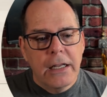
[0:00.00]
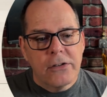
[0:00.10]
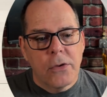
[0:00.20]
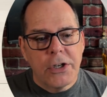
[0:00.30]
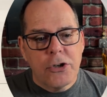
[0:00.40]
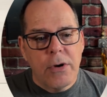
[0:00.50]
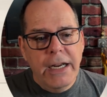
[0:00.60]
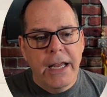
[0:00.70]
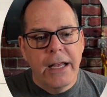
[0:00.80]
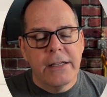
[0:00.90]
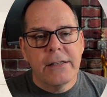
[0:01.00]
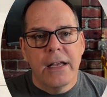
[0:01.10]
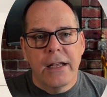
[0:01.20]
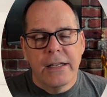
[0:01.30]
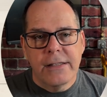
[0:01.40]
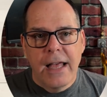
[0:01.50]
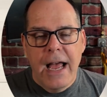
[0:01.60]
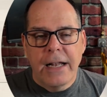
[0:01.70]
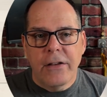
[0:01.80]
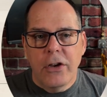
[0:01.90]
So the trick is that